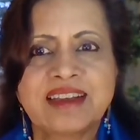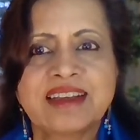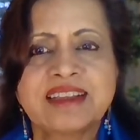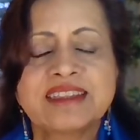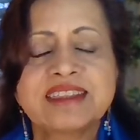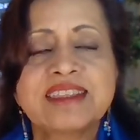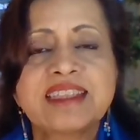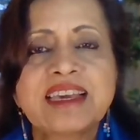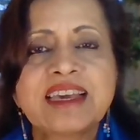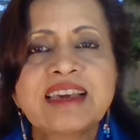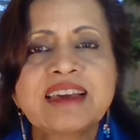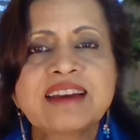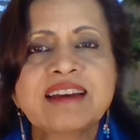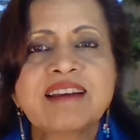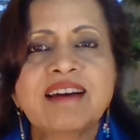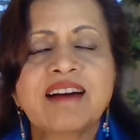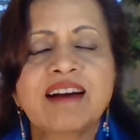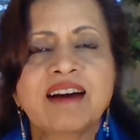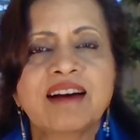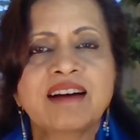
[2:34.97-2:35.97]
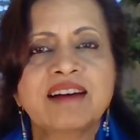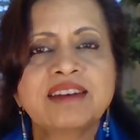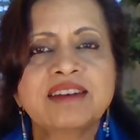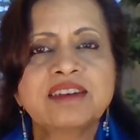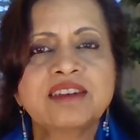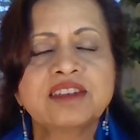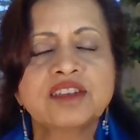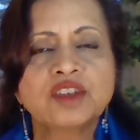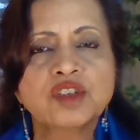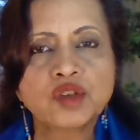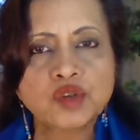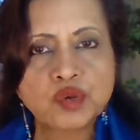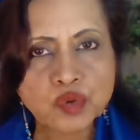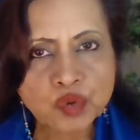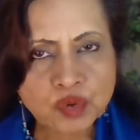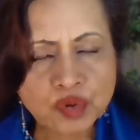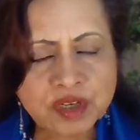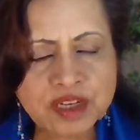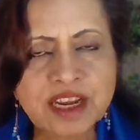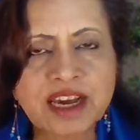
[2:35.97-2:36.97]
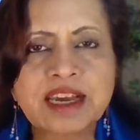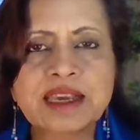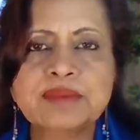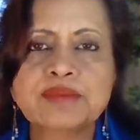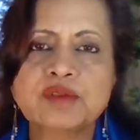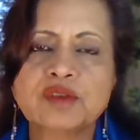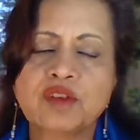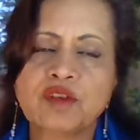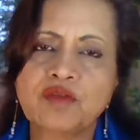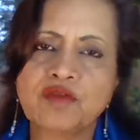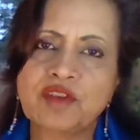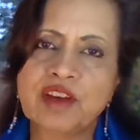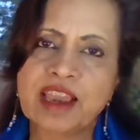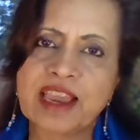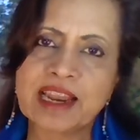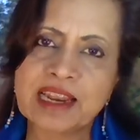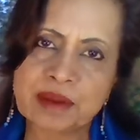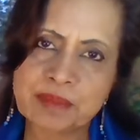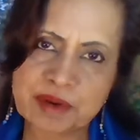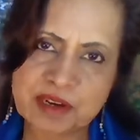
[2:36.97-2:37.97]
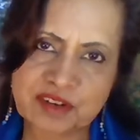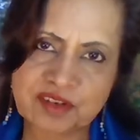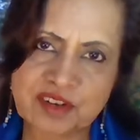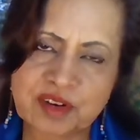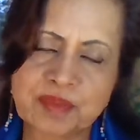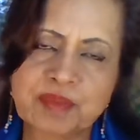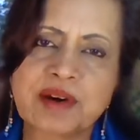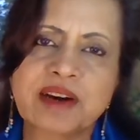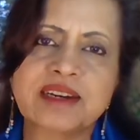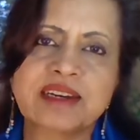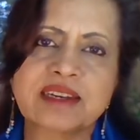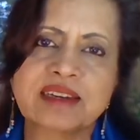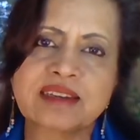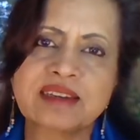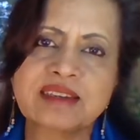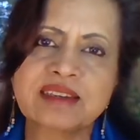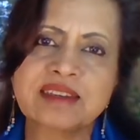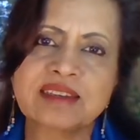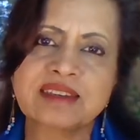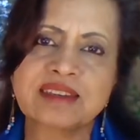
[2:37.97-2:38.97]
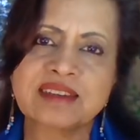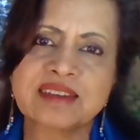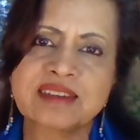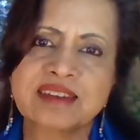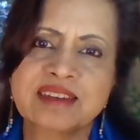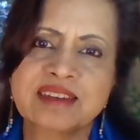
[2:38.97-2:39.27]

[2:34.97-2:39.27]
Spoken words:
There are two types of elementary particles: